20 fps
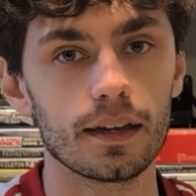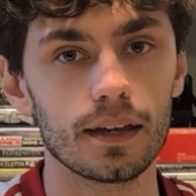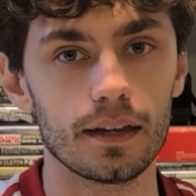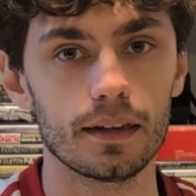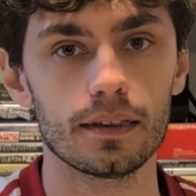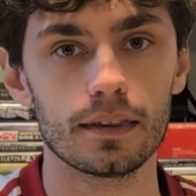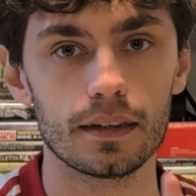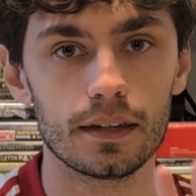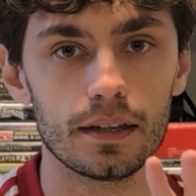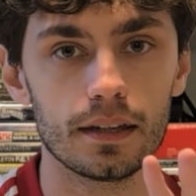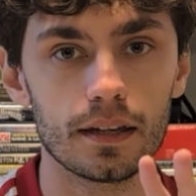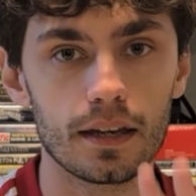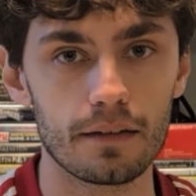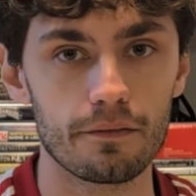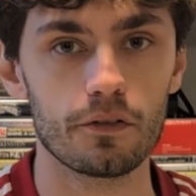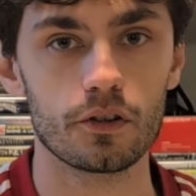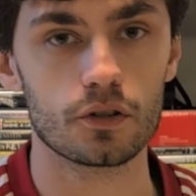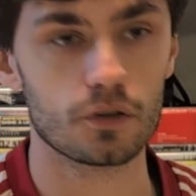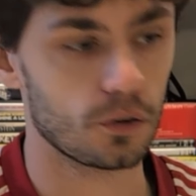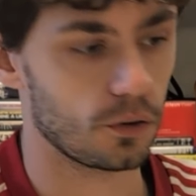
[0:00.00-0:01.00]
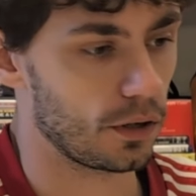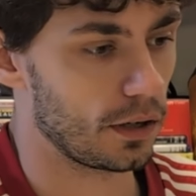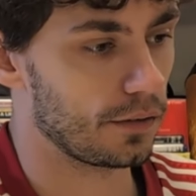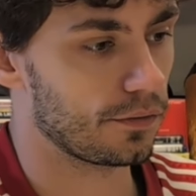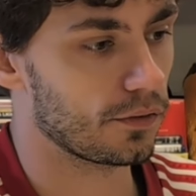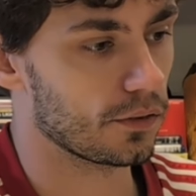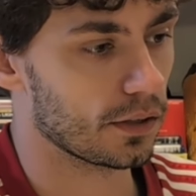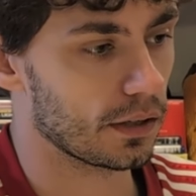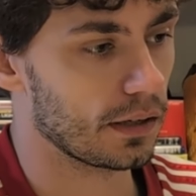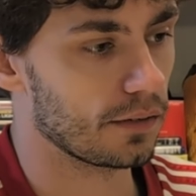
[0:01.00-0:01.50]
in the inventory
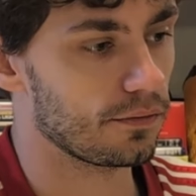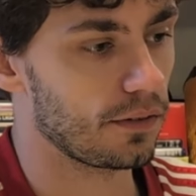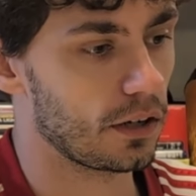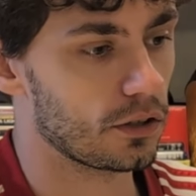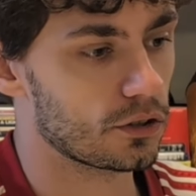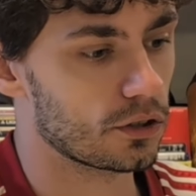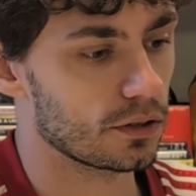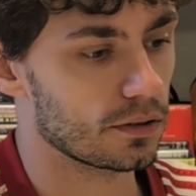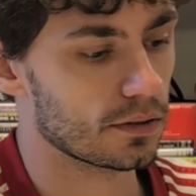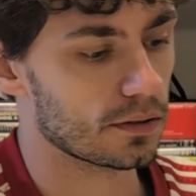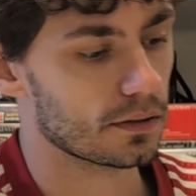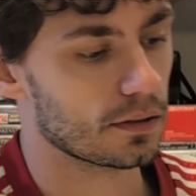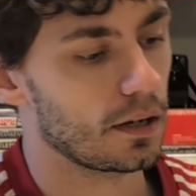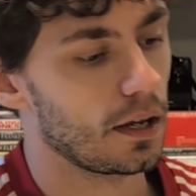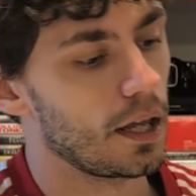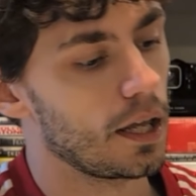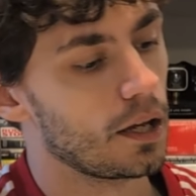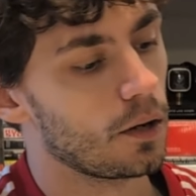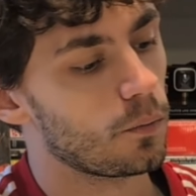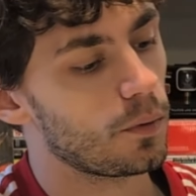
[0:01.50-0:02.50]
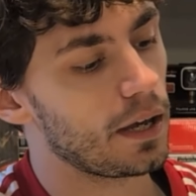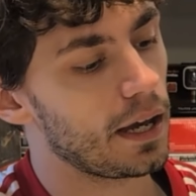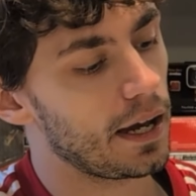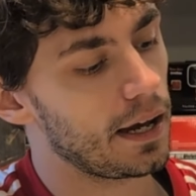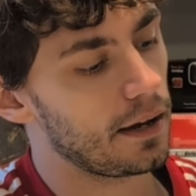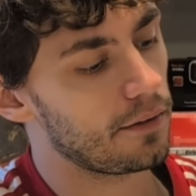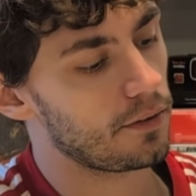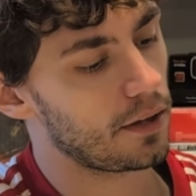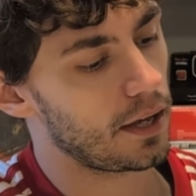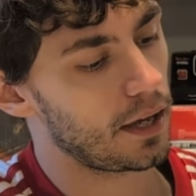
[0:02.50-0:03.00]
for the conventions. We
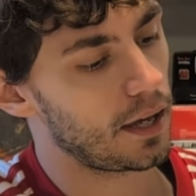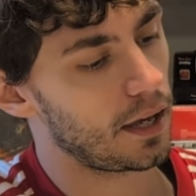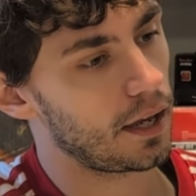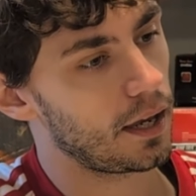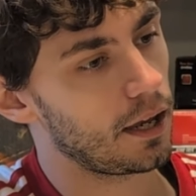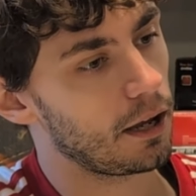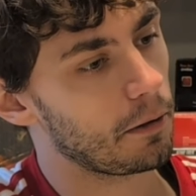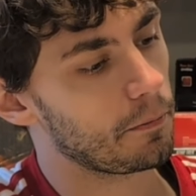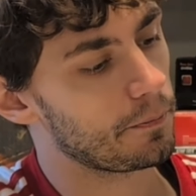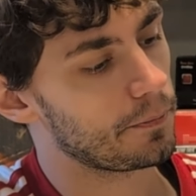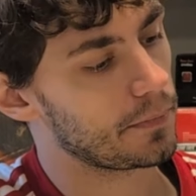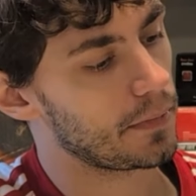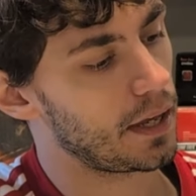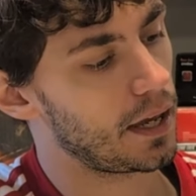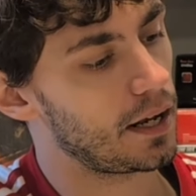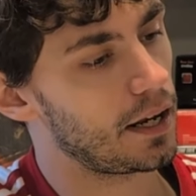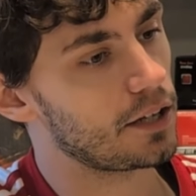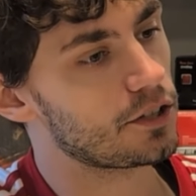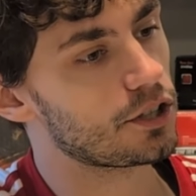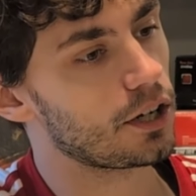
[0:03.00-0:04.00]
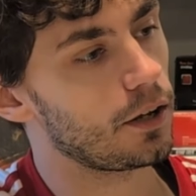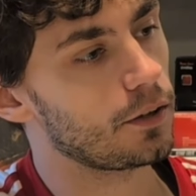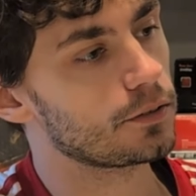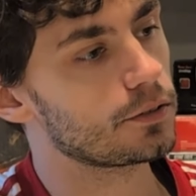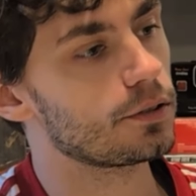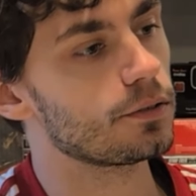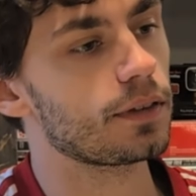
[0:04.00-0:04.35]
have a NHL